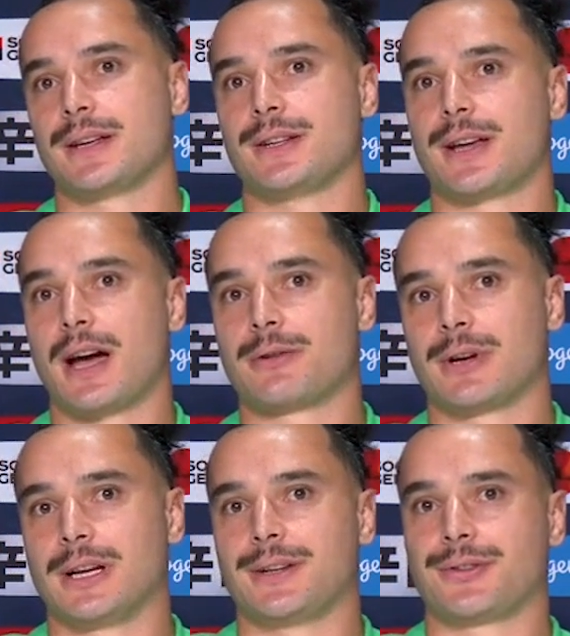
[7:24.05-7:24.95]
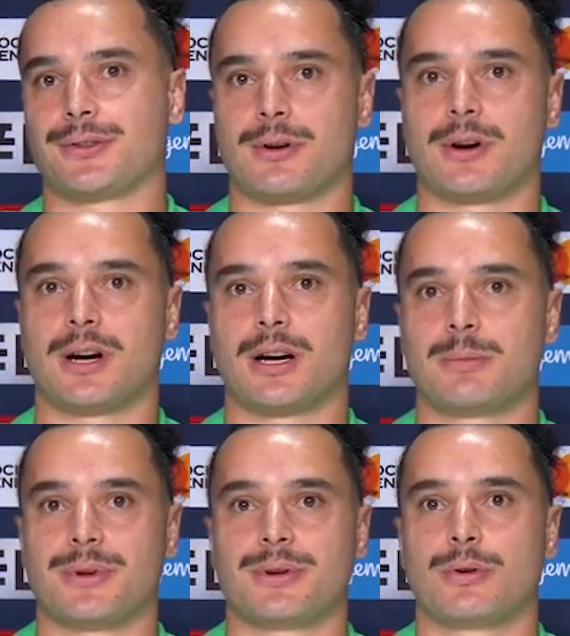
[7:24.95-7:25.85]
you can't really
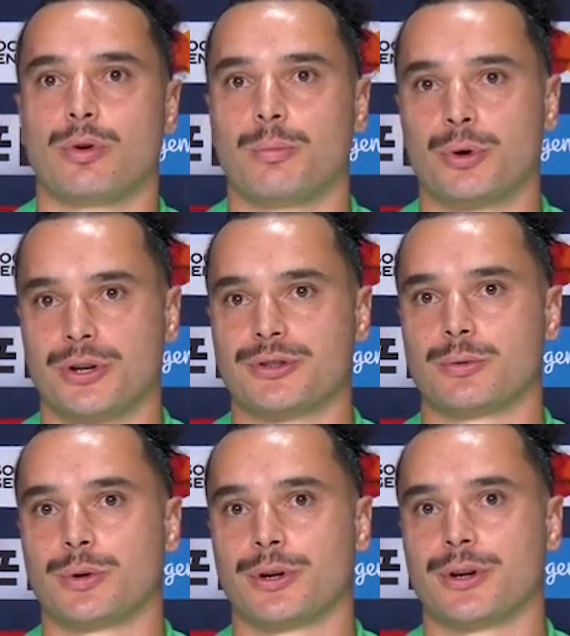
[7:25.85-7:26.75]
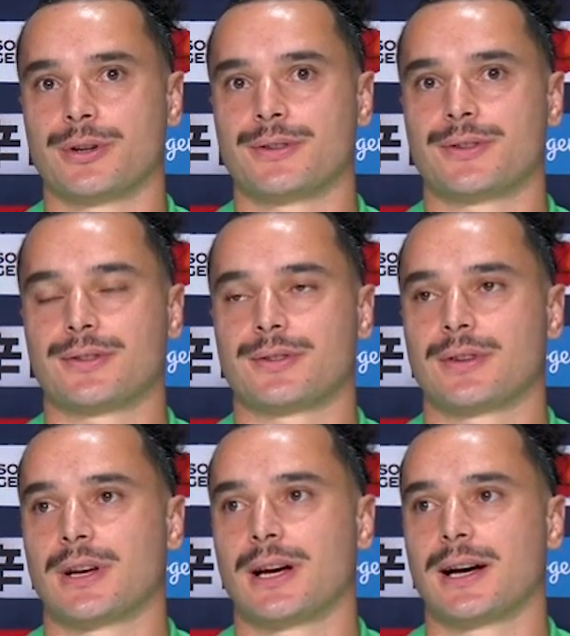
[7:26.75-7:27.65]
describe or put into words.
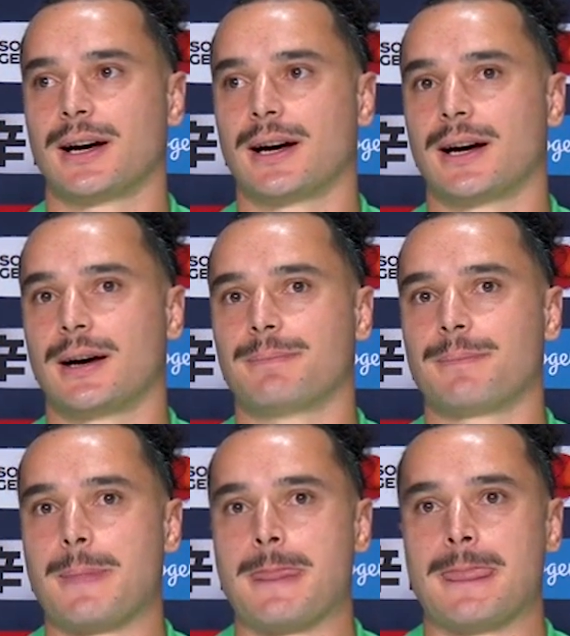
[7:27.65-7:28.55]
Um,